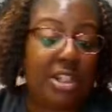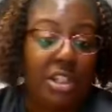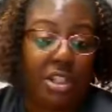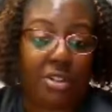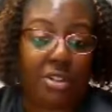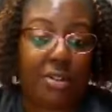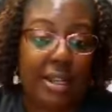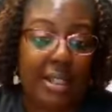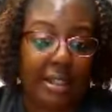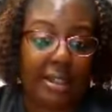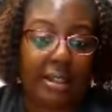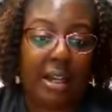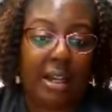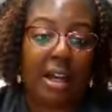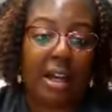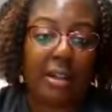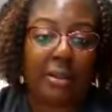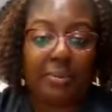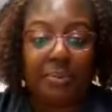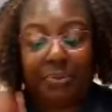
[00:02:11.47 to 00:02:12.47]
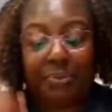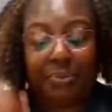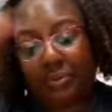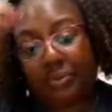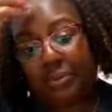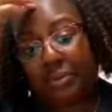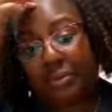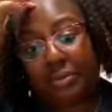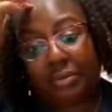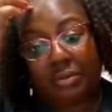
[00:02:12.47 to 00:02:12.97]
it's just crazy.
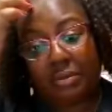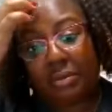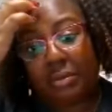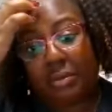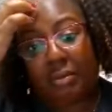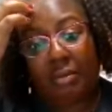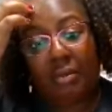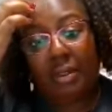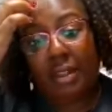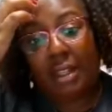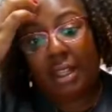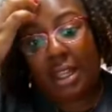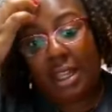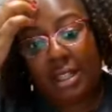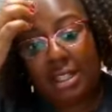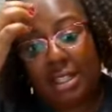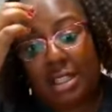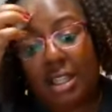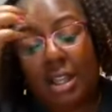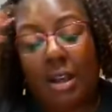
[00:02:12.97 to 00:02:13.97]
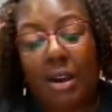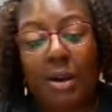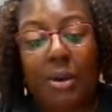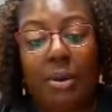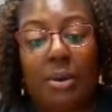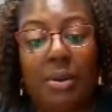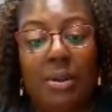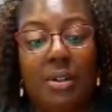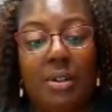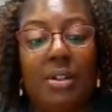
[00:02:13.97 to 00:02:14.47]
And
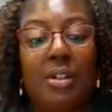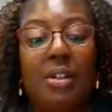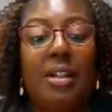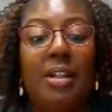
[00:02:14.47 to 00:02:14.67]
so